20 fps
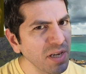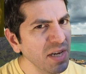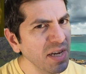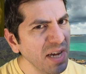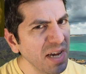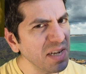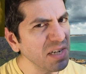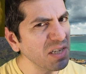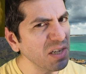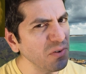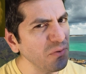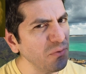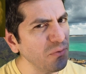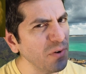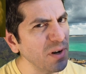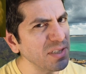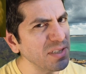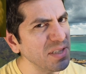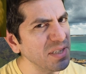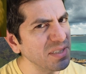and
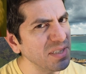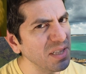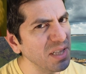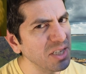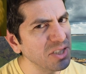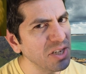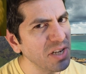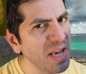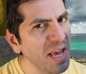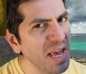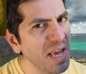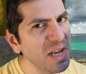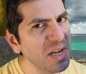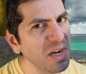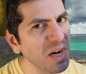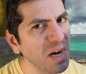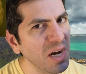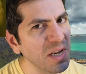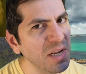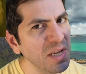confront this alleged
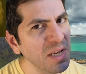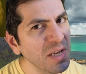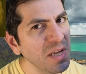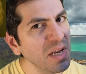Aegon